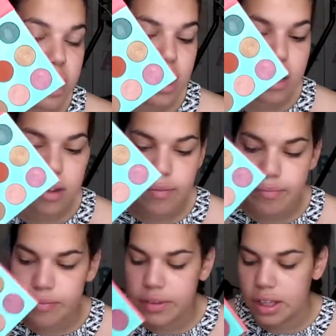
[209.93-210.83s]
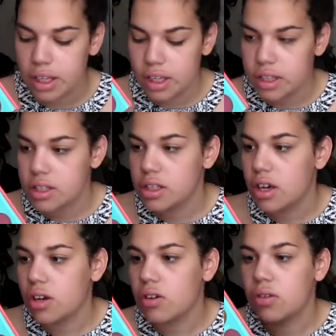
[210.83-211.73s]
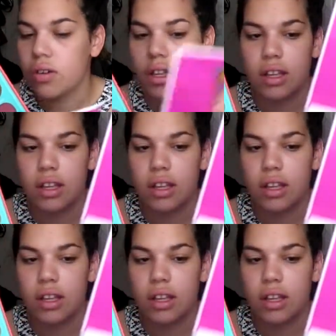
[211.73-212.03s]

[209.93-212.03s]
in. So,